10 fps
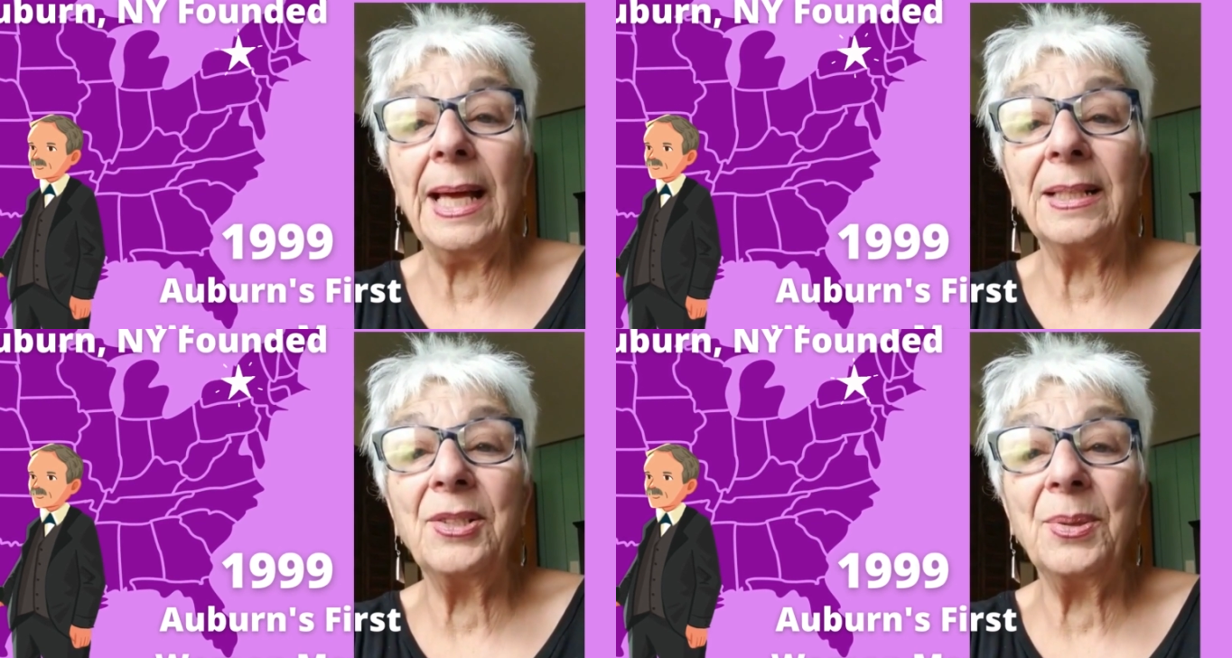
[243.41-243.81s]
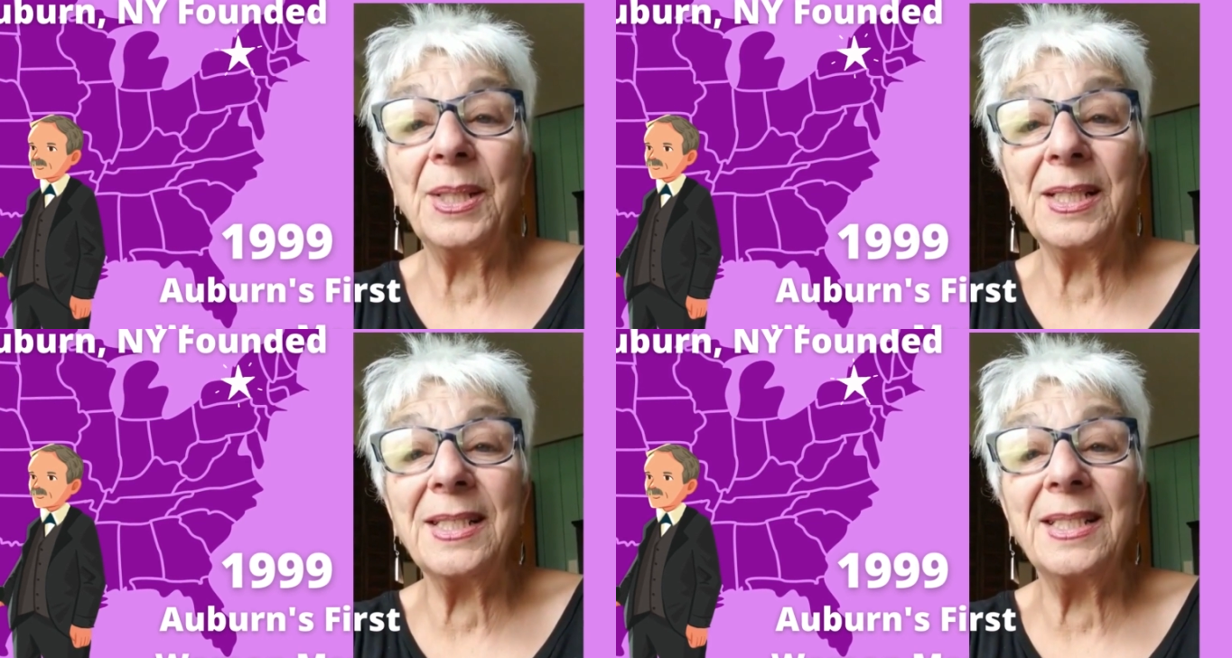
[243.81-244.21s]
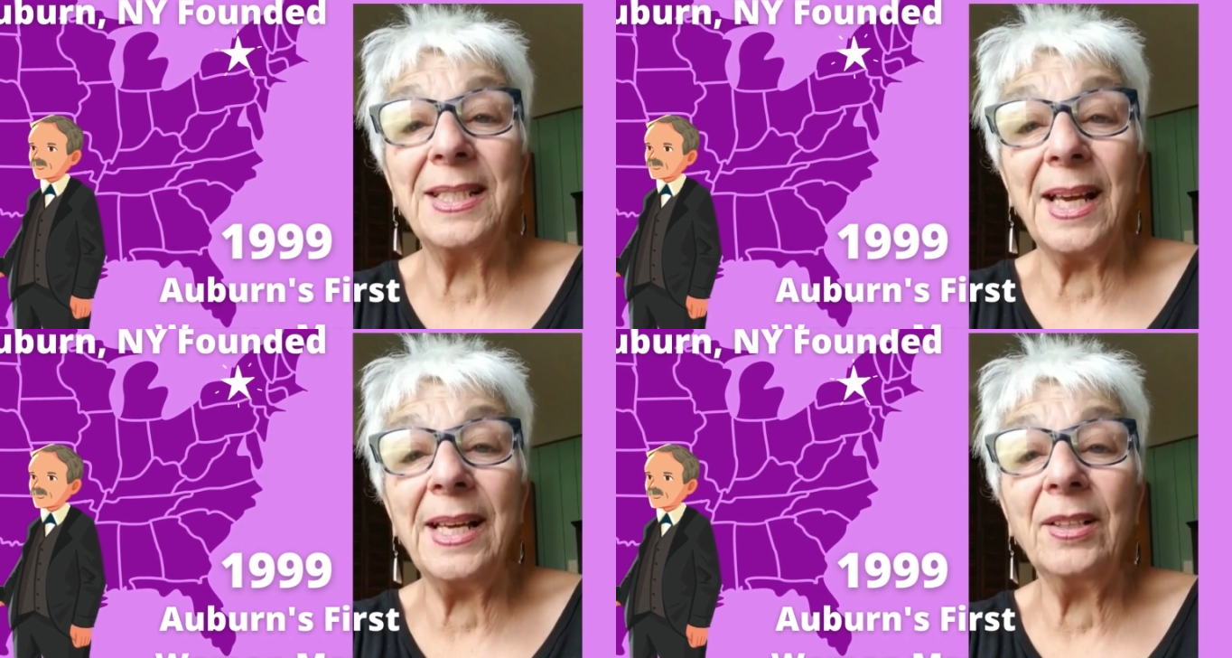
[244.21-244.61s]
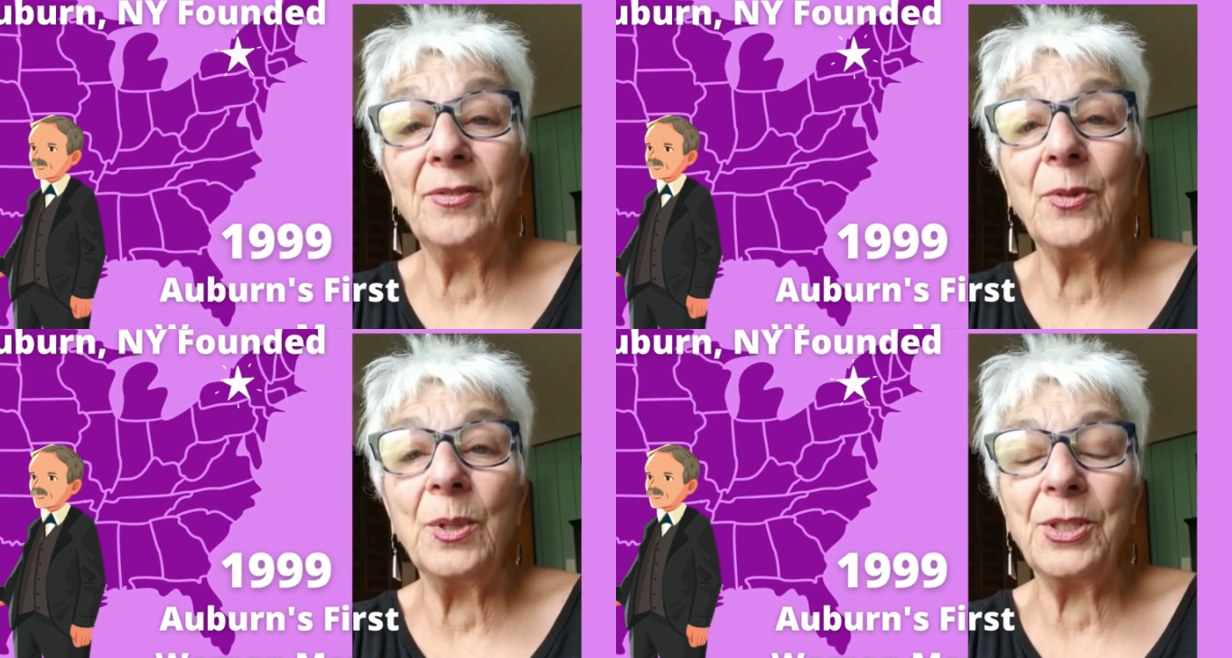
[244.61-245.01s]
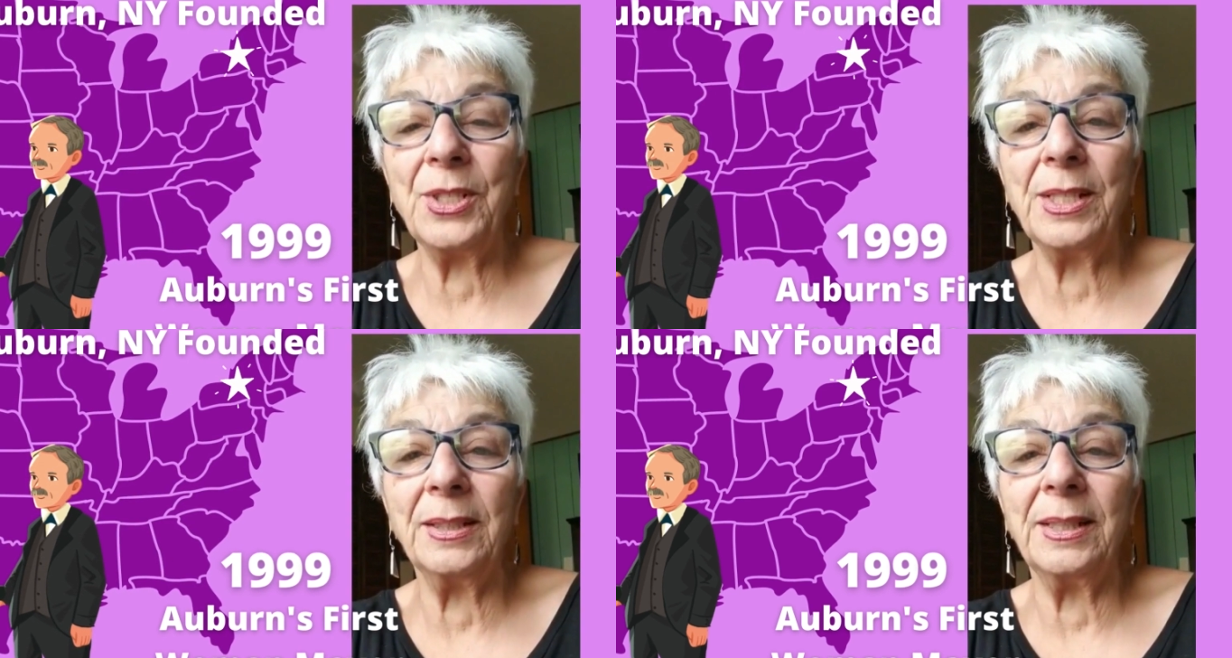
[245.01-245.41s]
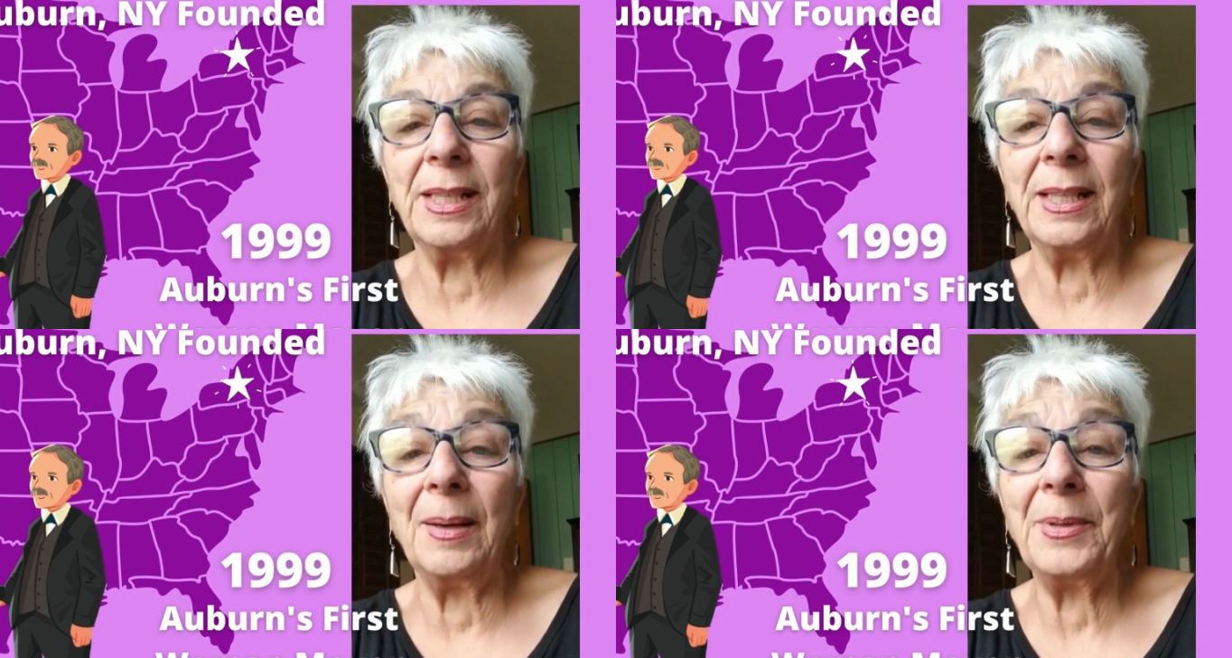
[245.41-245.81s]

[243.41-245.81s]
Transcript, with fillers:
Speaker 1: And to this day, unfortunately,